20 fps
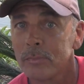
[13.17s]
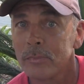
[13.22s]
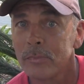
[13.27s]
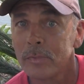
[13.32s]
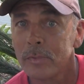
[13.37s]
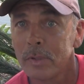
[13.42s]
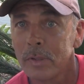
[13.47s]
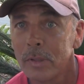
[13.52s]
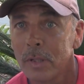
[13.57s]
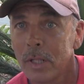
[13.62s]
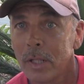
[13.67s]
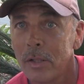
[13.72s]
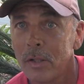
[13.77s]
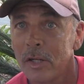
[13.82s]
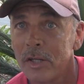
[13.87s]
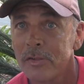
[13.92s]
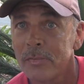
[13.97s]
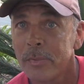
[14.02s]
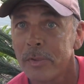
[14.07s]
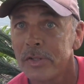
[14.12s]
I
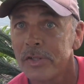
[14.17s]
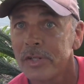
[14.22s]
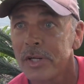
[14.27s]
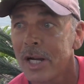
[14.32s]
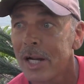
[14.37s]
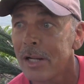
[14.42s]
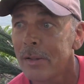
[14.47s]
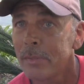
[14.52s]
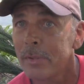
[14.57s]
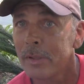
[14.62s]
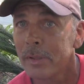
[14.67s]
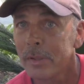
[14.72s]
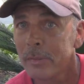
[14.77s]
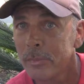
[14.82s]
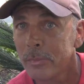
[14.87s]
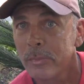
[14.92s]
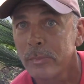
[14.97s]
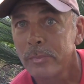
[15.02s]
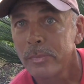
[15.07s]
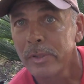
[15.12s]
lost my job and
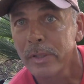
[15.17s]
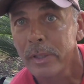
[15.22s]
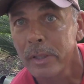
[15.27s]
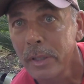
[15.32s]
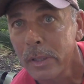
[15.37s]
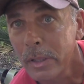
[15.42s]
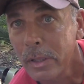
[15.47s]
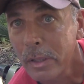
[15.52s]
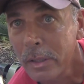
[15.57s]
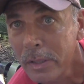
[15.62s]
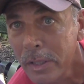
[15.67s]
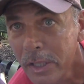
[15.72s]
uh,